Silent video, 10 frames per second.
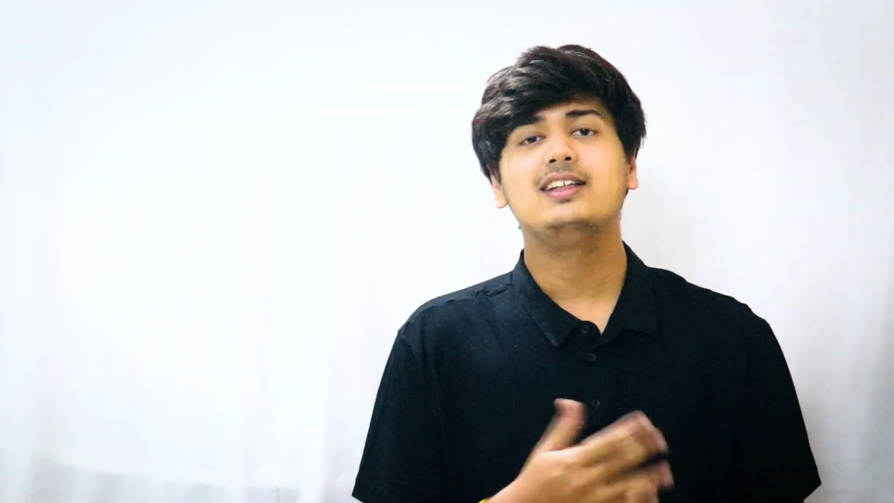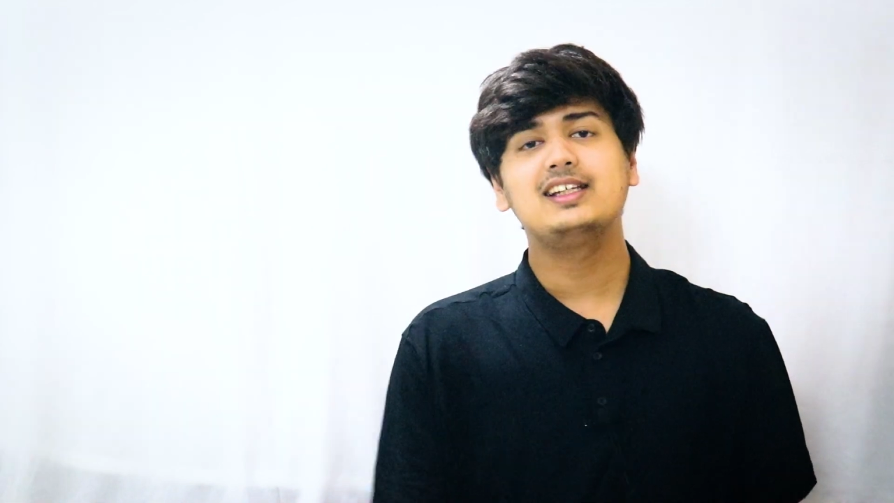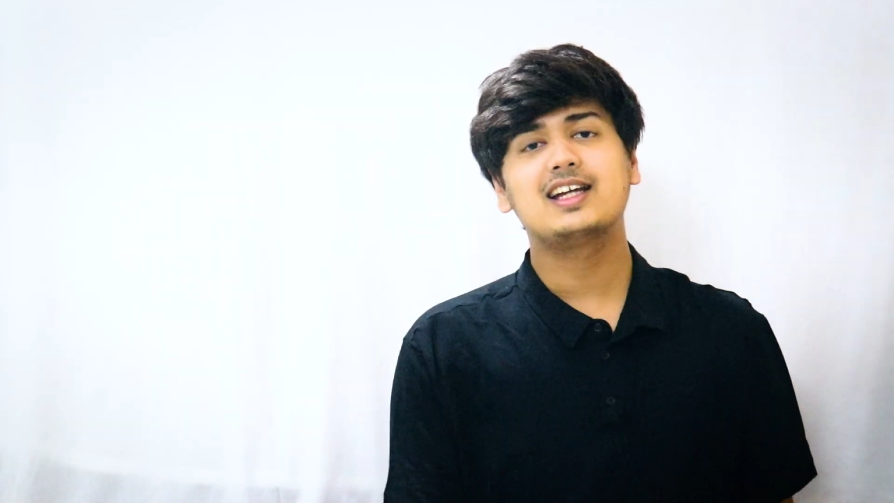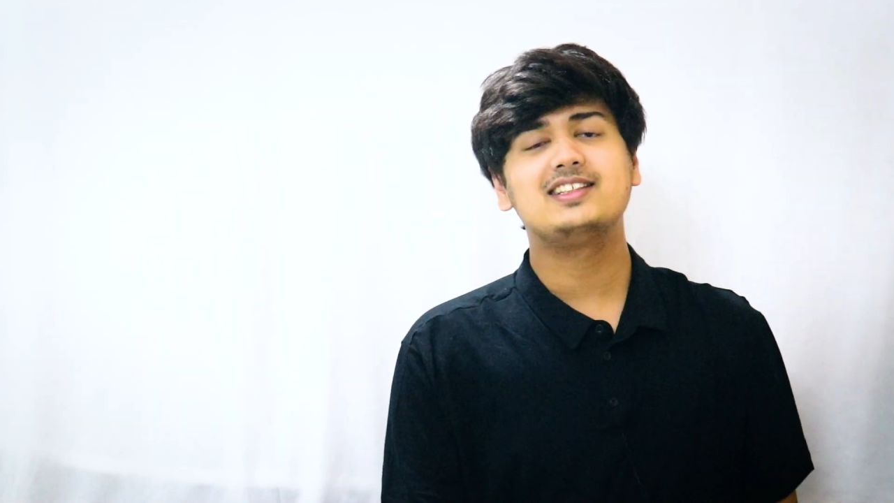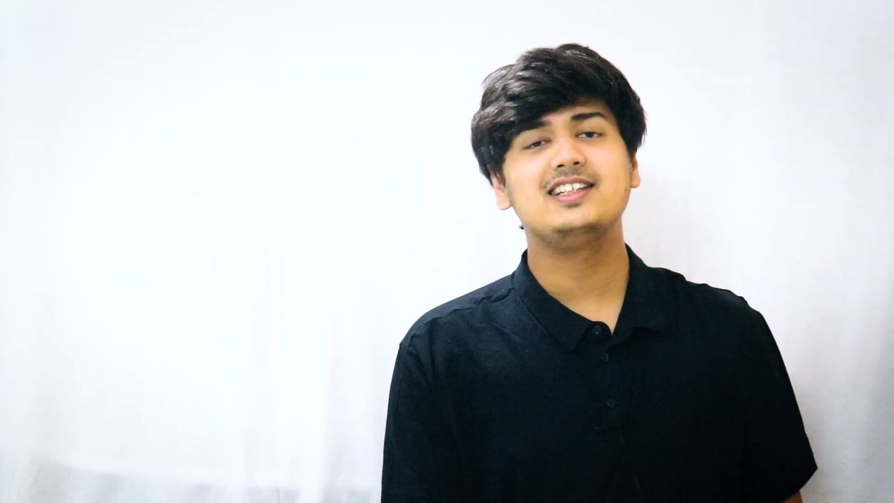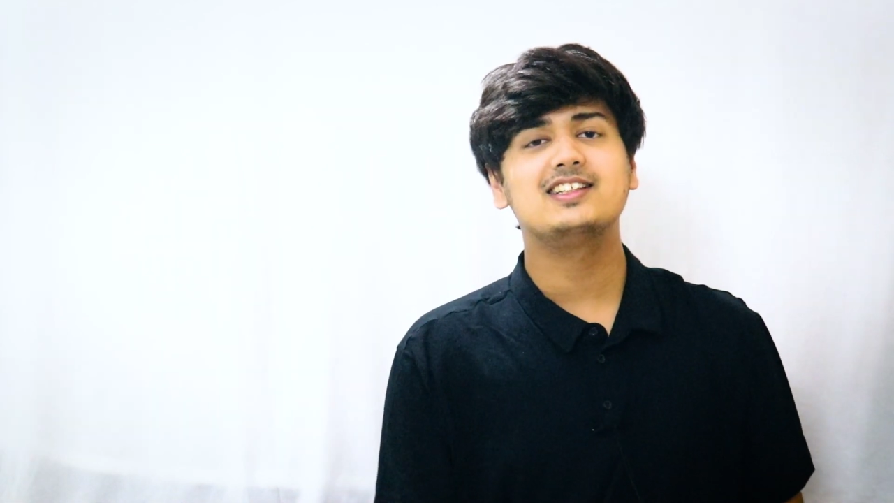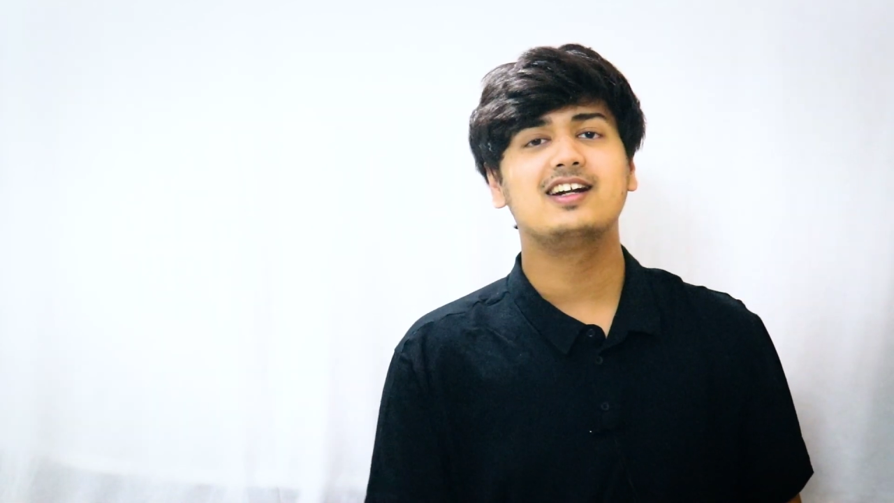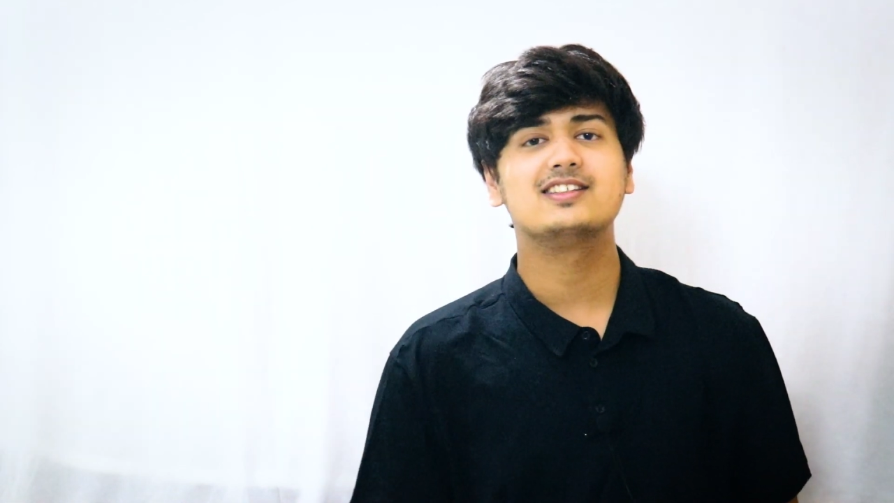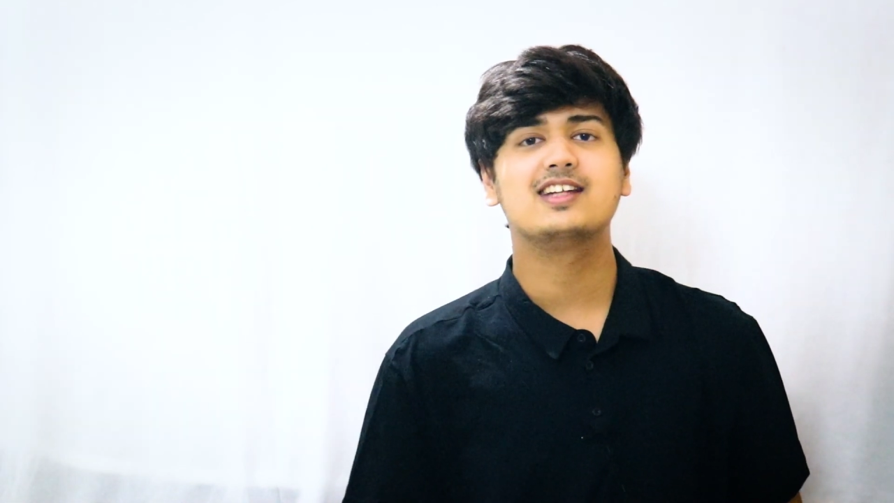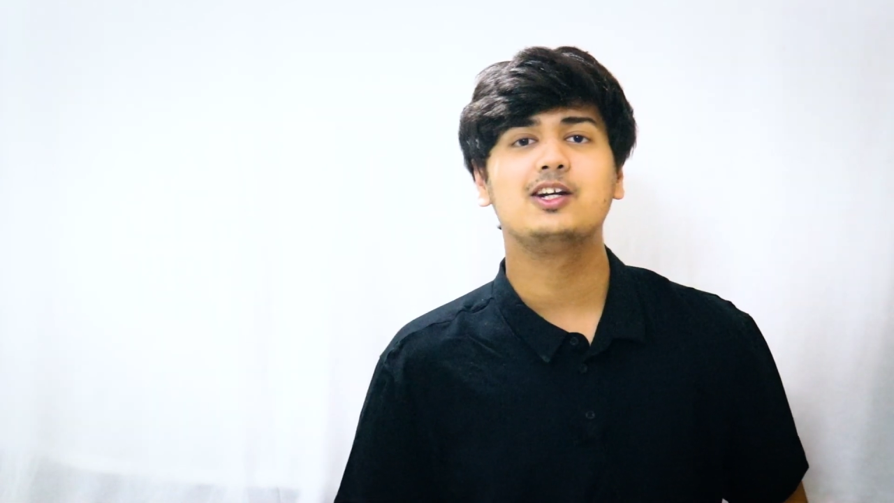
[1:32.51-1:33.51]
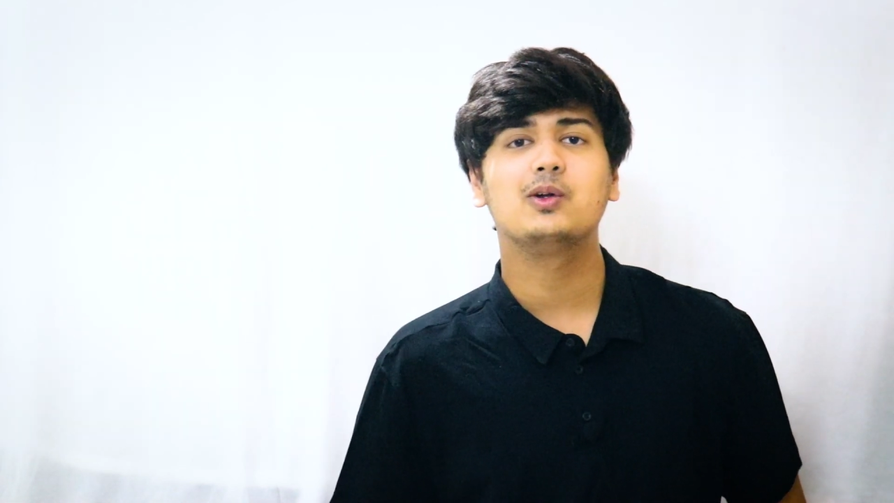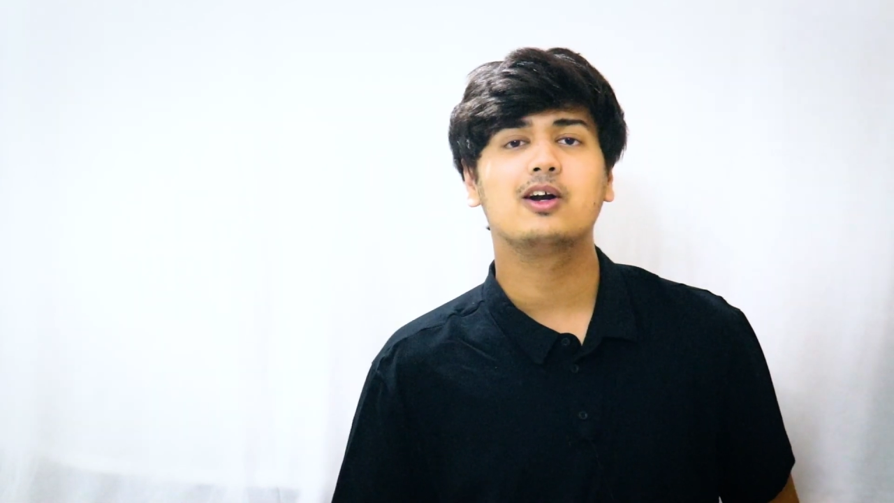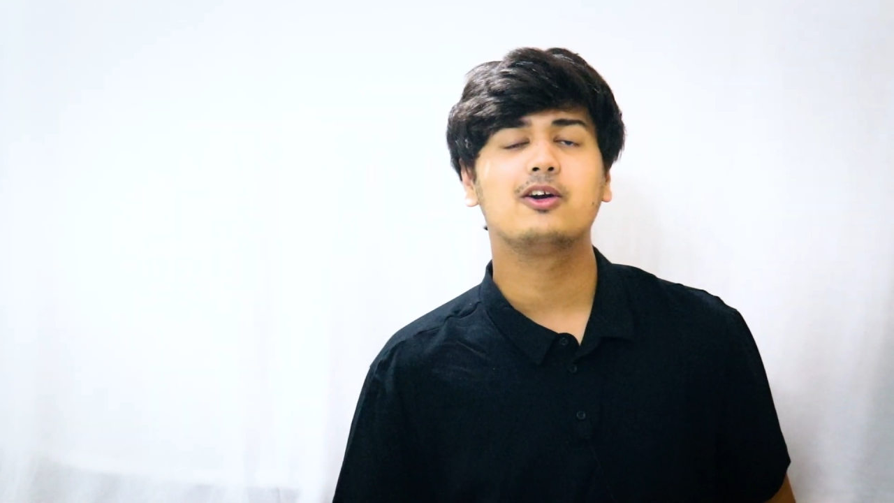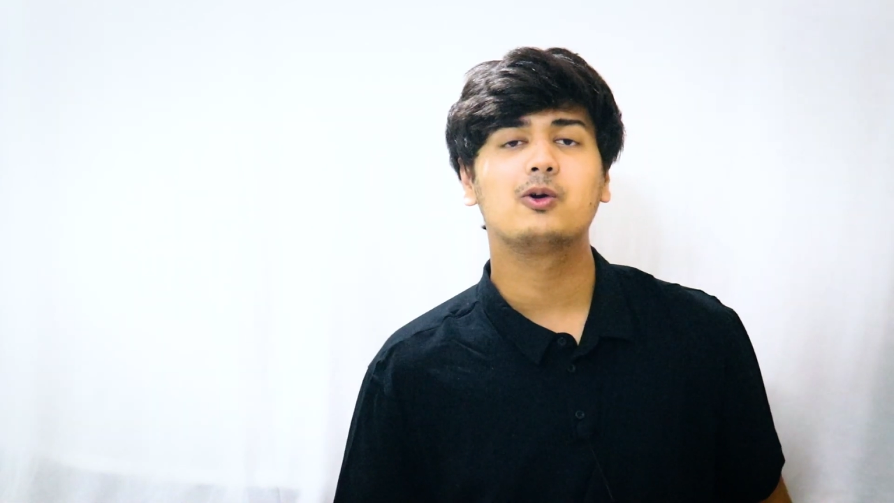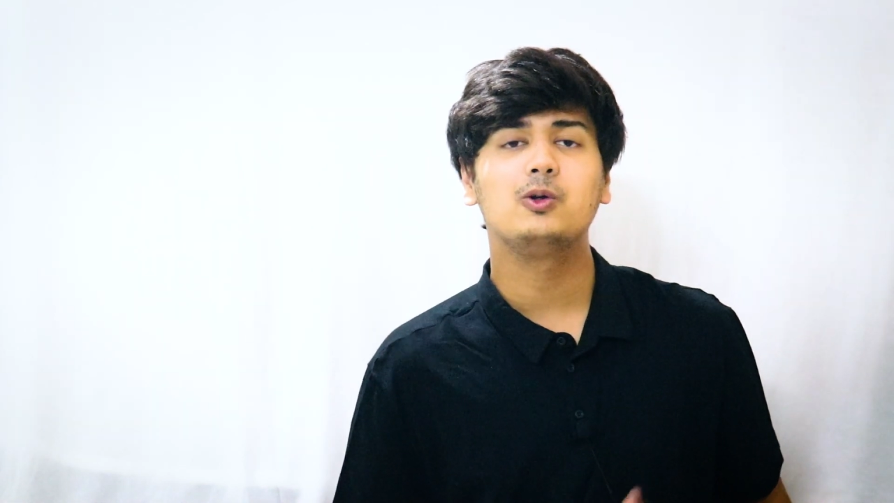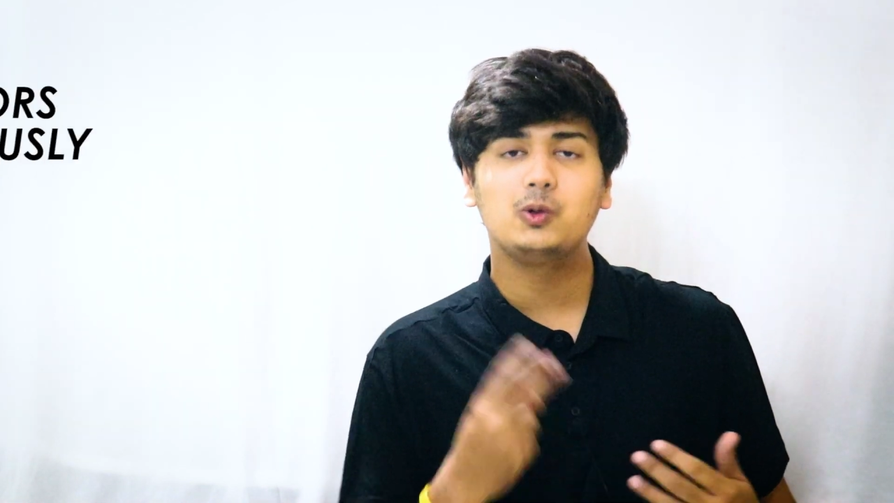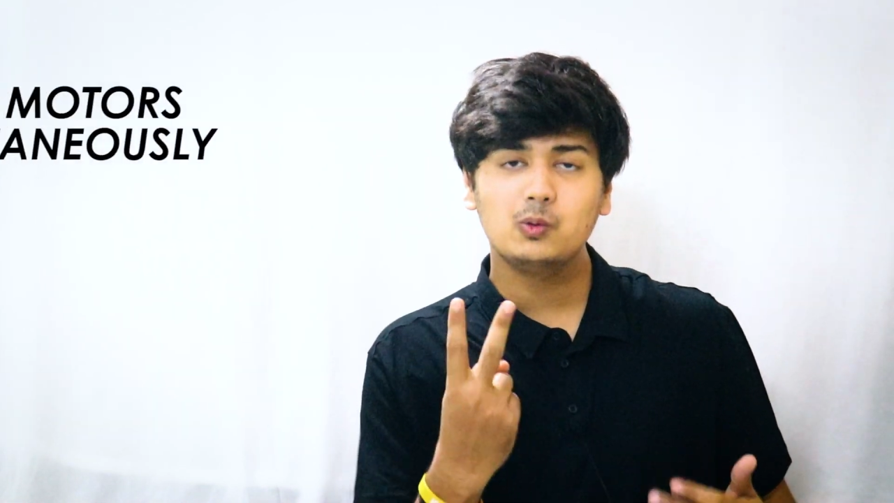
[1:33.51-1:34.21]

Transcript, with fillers: These ICs are designed to control